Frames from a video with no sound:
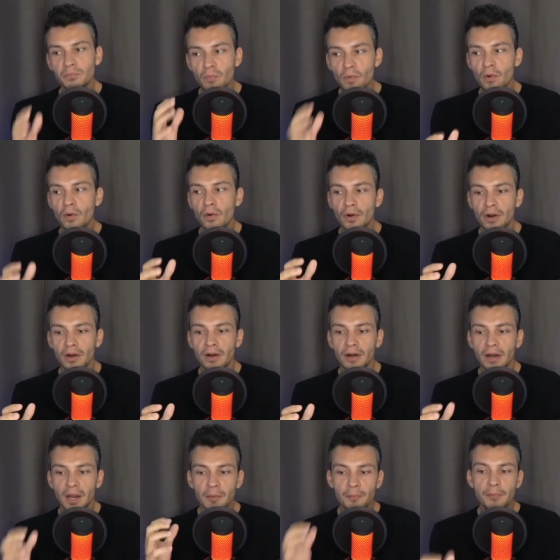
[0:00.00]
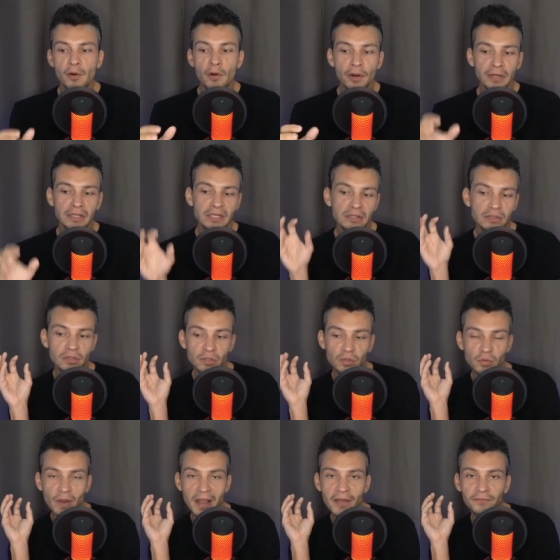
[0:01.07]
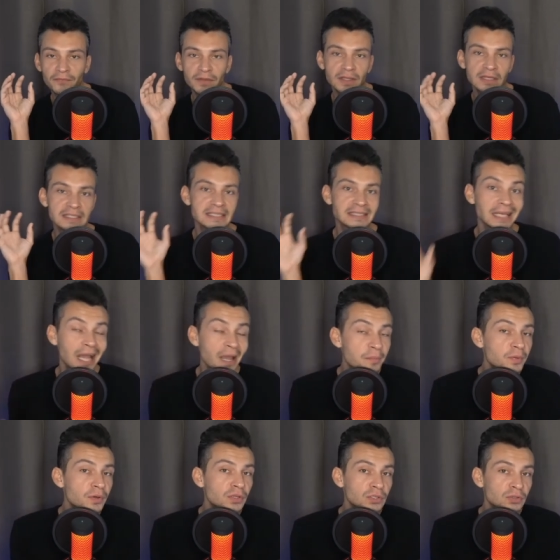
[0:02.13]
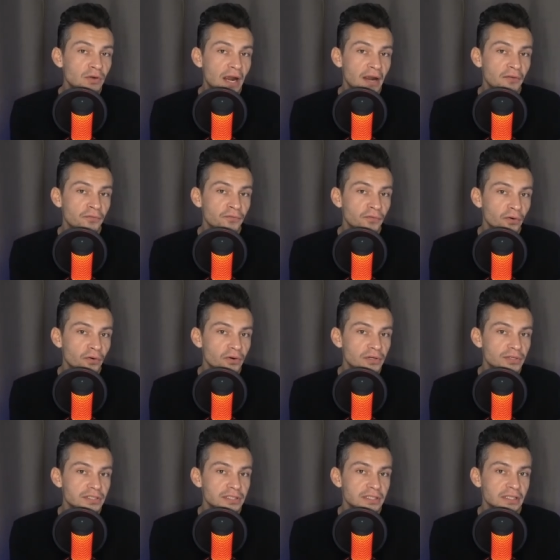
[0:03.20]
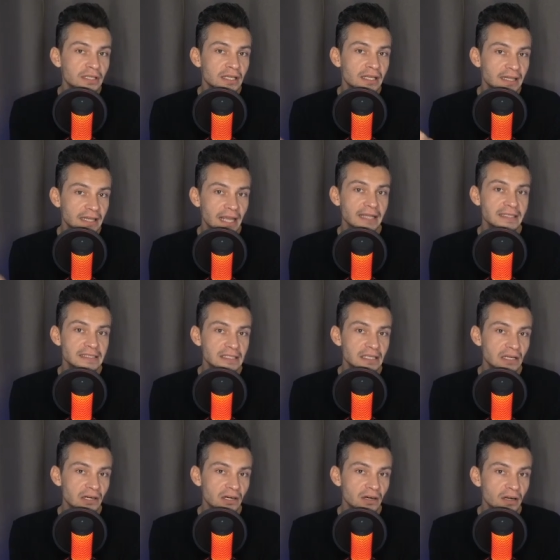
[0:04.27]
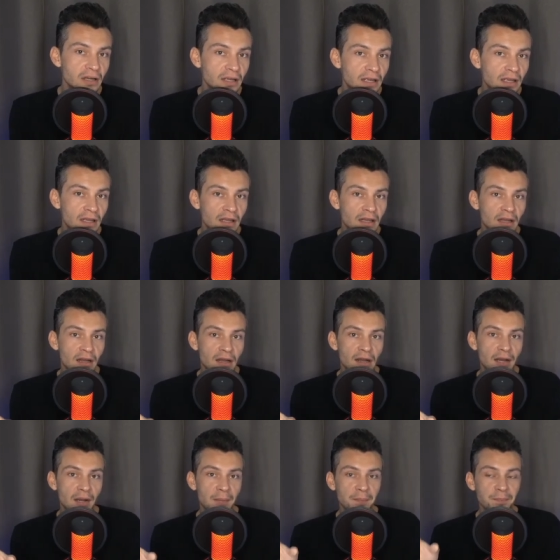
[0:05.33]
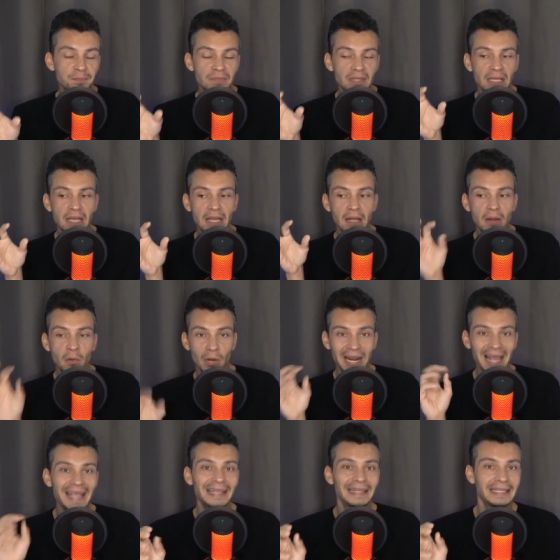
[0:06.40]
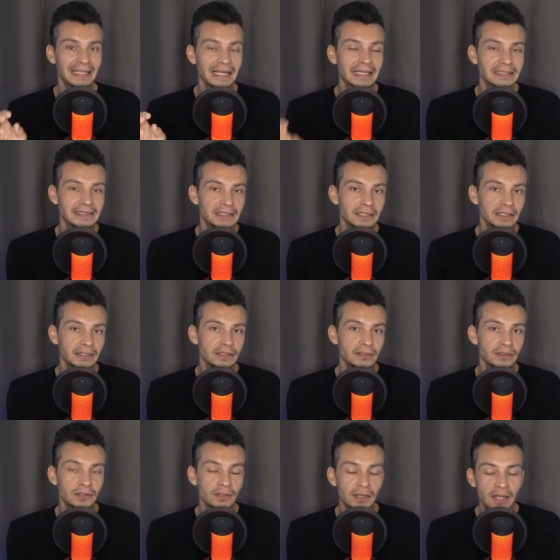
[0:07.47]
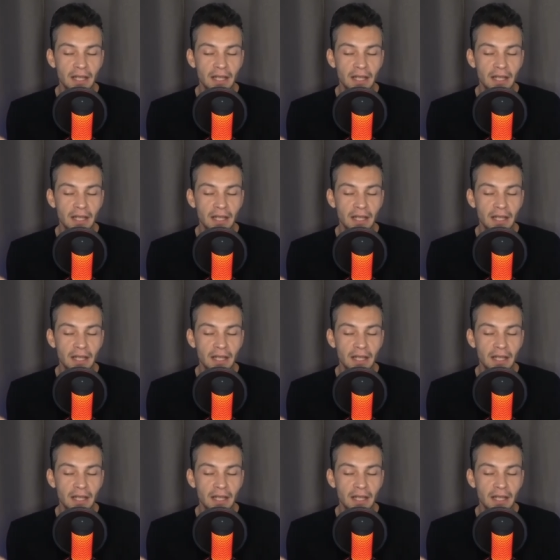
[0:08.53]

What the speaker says: more important to have the Cybertruck first next year, or late next year.